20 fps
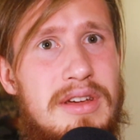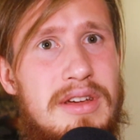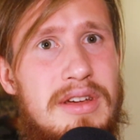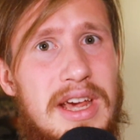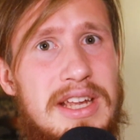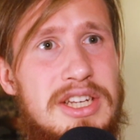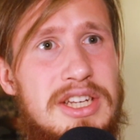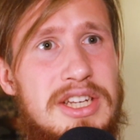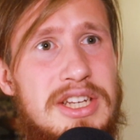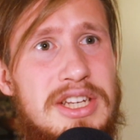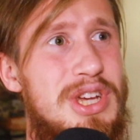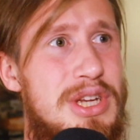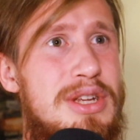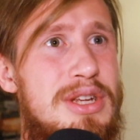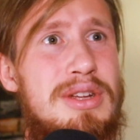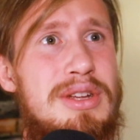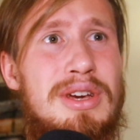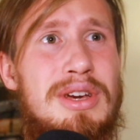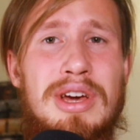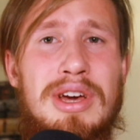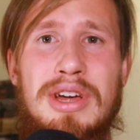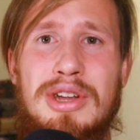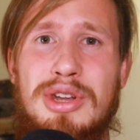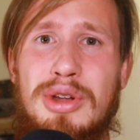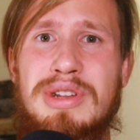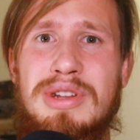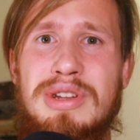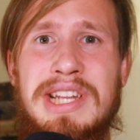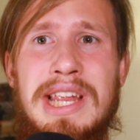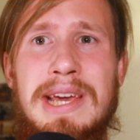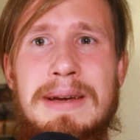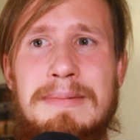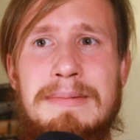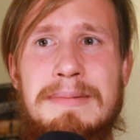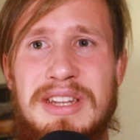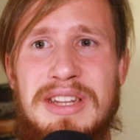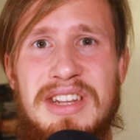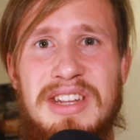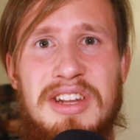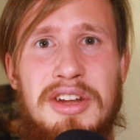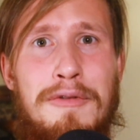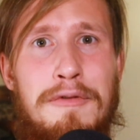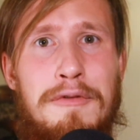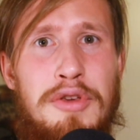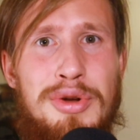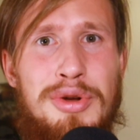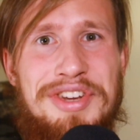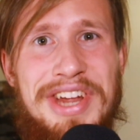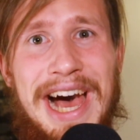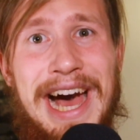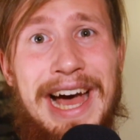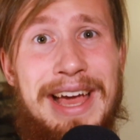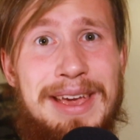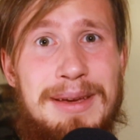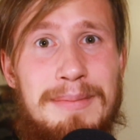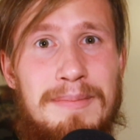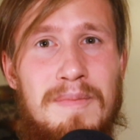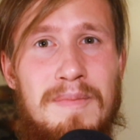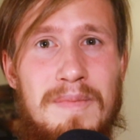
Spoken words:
Enjoy those limits of your time.